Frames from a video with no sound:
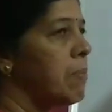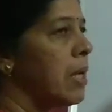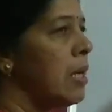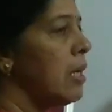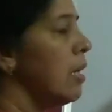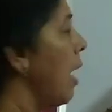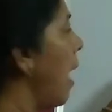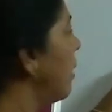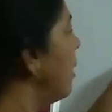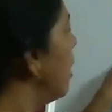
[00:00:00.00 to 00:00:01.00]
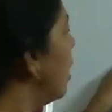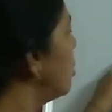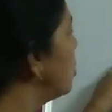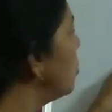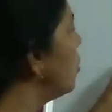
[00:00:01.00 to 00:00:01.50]
be acting
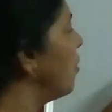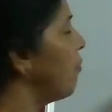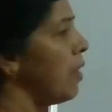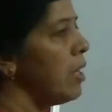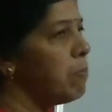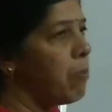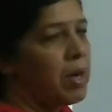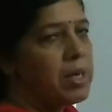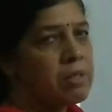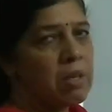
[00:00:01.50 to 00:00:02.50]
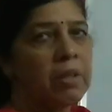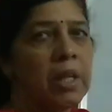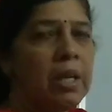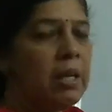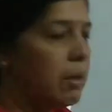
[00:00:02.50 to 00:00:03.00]
at two different points on
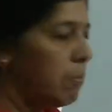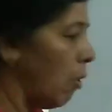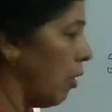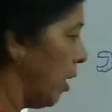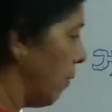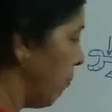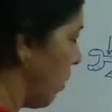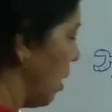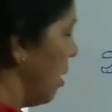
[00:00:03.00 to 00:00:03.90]
the body.